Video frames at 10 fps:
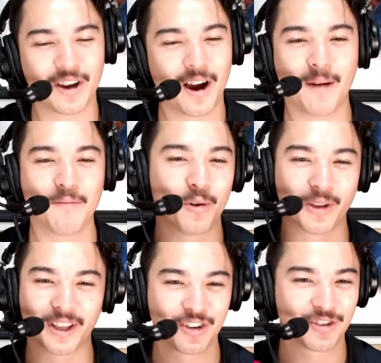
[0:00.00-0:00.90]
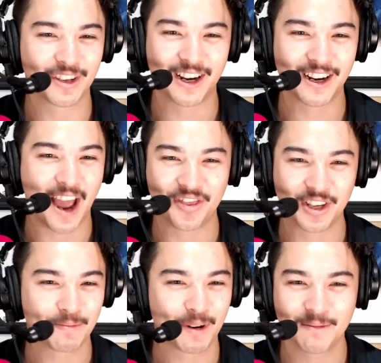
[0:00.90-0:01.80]
I'm not really interested in at
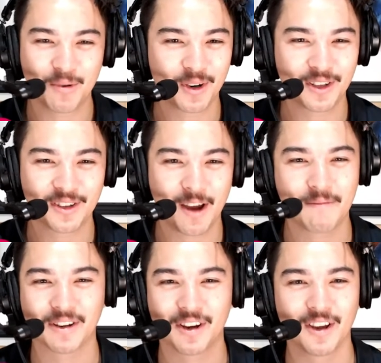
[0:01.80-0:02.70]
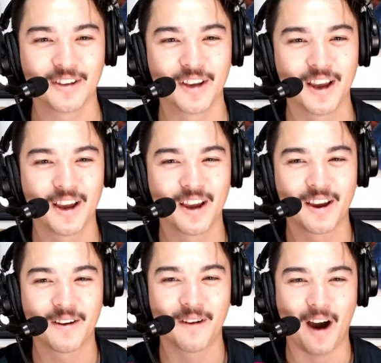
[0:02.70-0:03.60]
this present point in time because
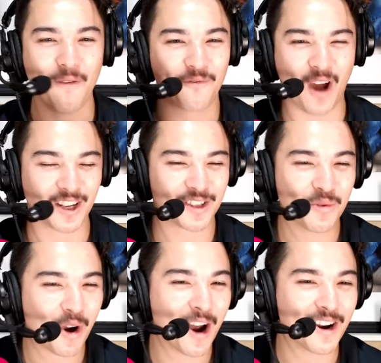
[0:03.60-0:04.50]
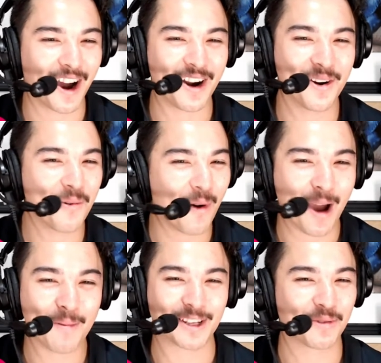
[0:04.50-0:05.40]
I, I still kind of, I don't know
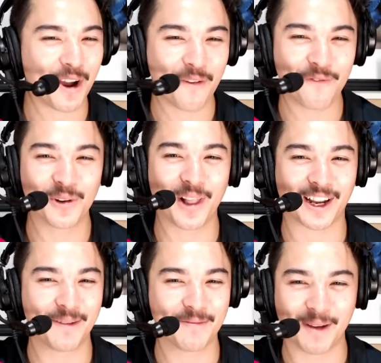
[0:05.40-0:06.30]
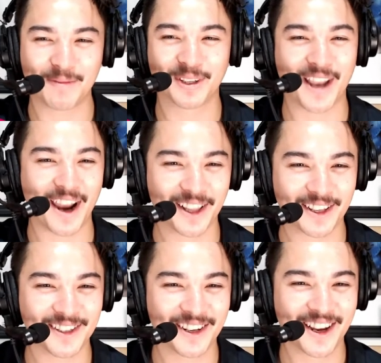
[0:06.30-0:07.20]
why, but I still kind of feel like I'm, I'm still an
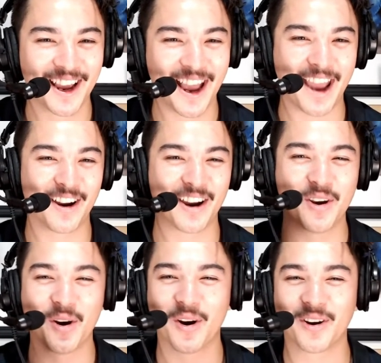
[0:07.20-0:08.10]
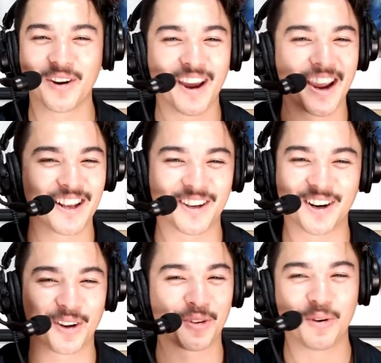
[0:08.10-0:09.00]
adolescent and I know he's going
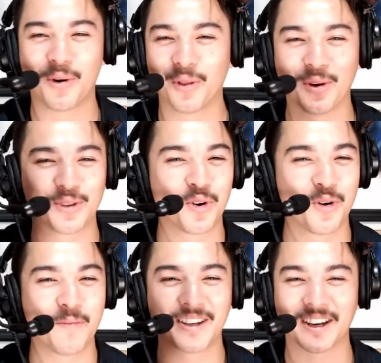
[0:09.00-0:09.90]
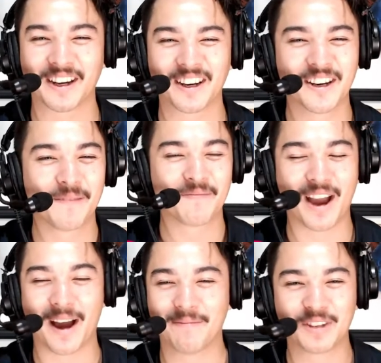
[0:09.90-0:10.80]
to go through all those tormenting,
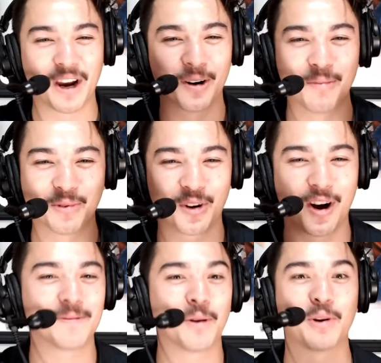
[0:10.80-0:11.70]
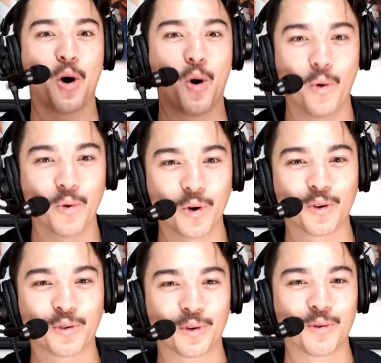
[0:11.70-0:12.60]
um, terrible times that we all
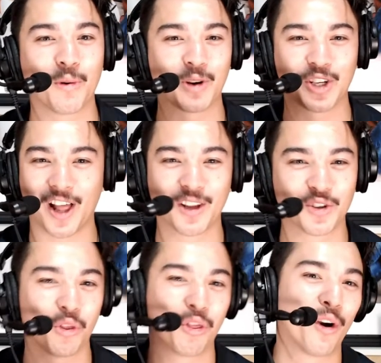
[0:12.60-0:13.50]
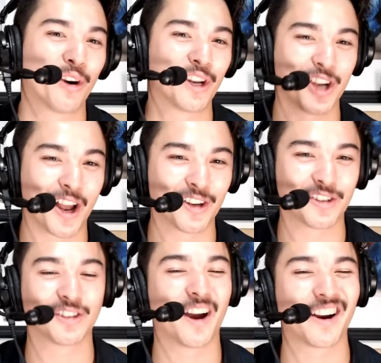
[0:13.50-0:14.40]
go through where we challenge authority, challenge
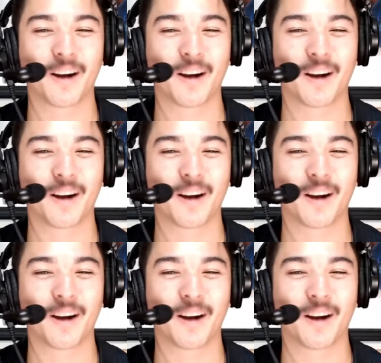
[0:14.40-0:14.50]
society.